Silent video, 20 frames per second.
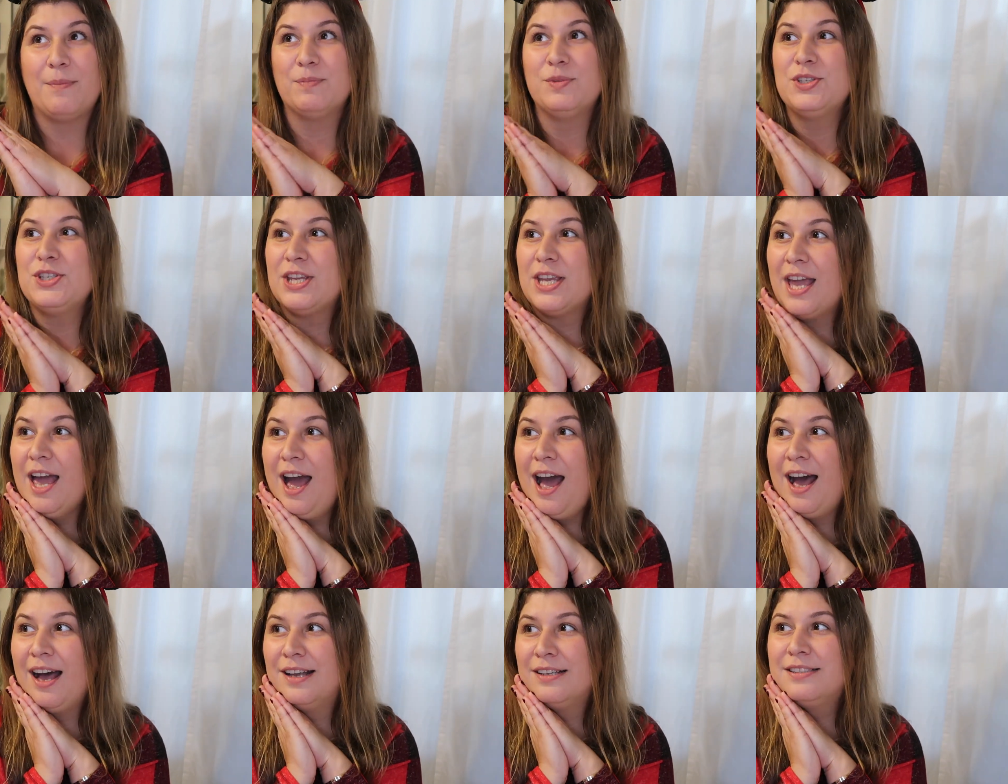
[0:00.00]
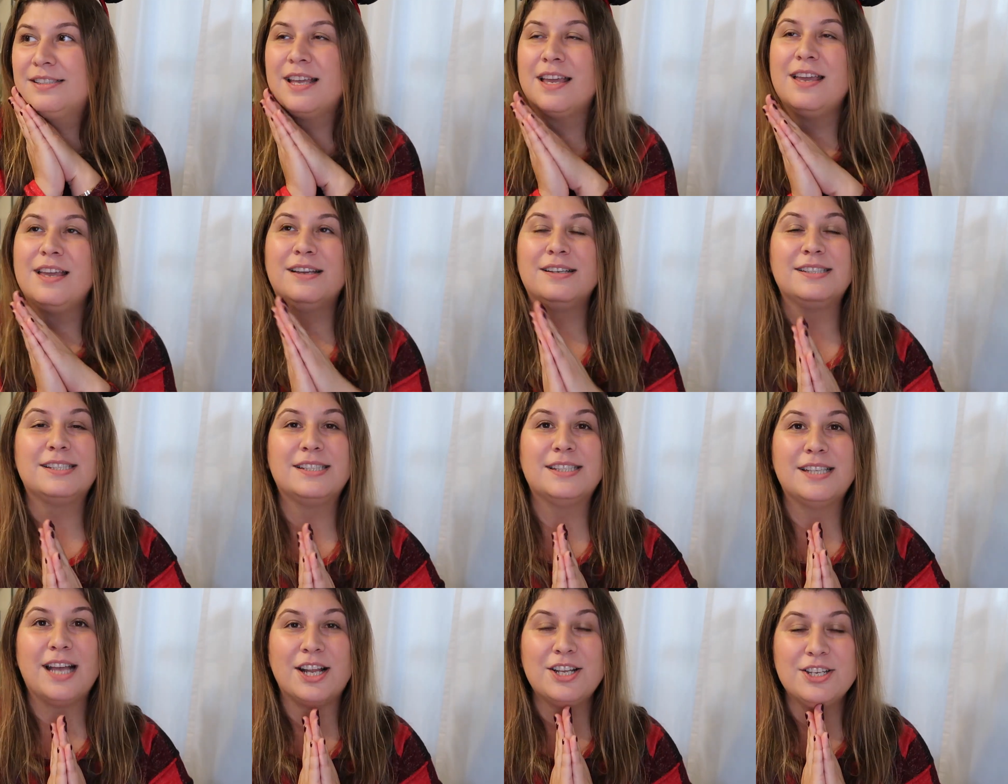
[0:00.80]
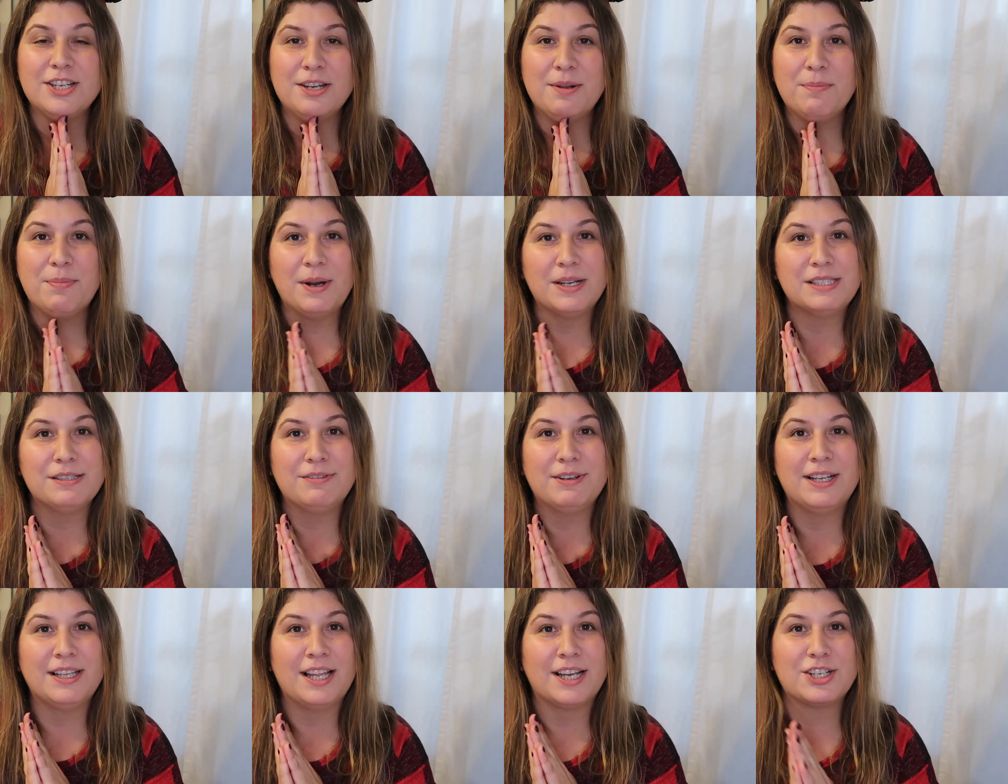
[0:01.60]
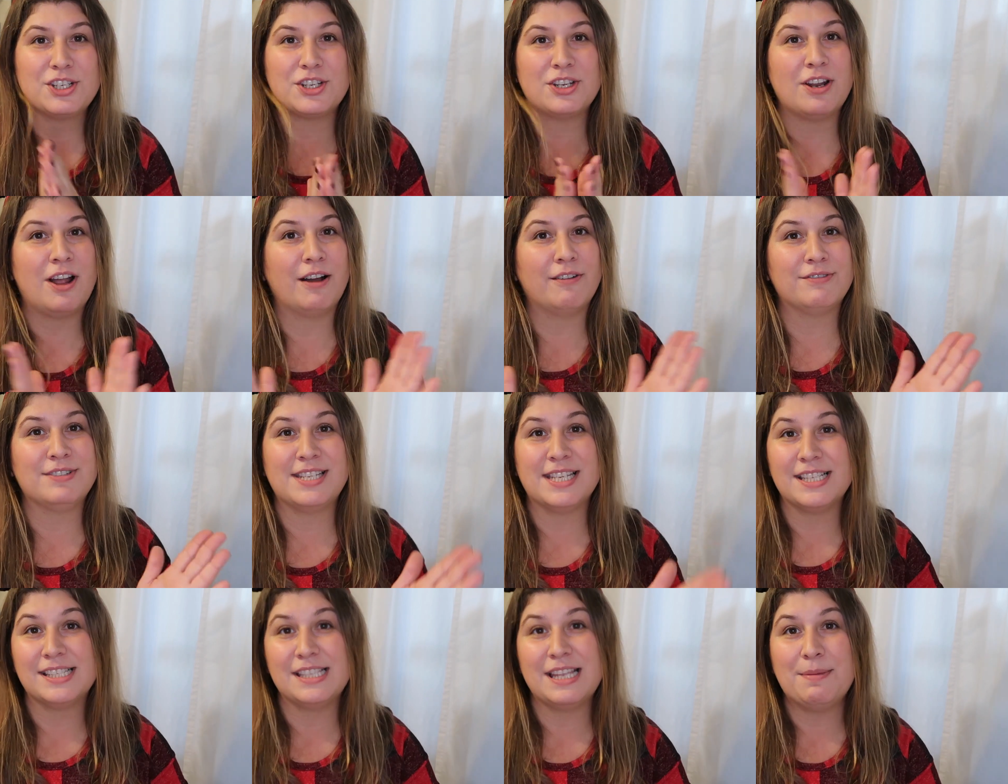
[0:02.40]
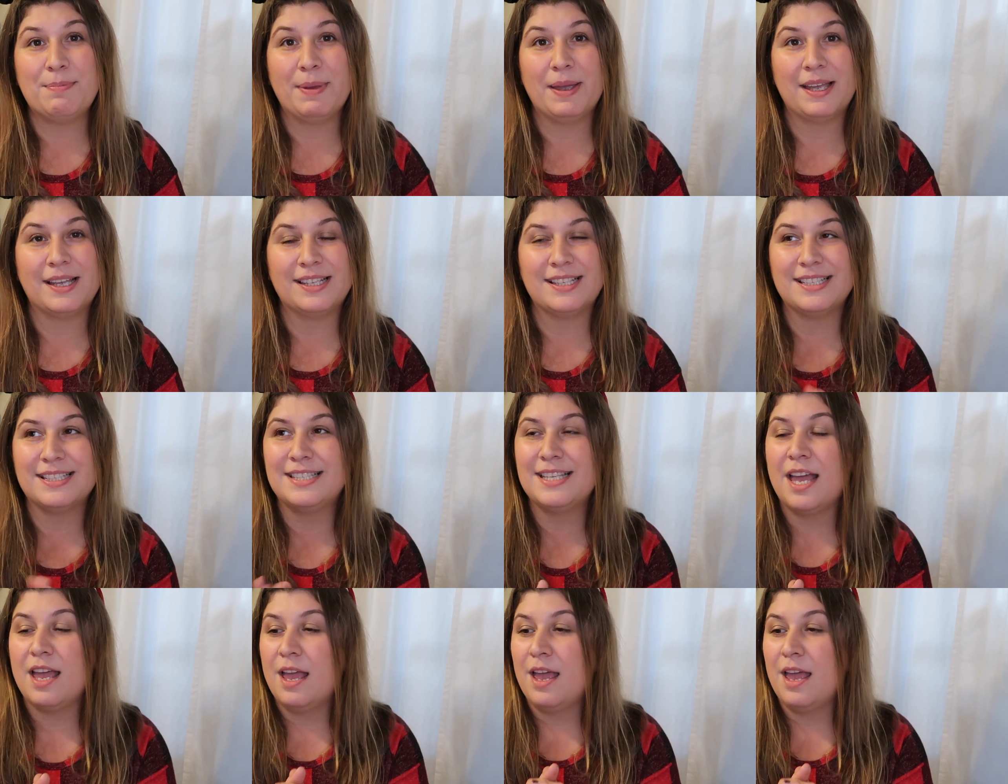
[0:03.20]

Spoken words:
She has such an impressive collection of Disney pins,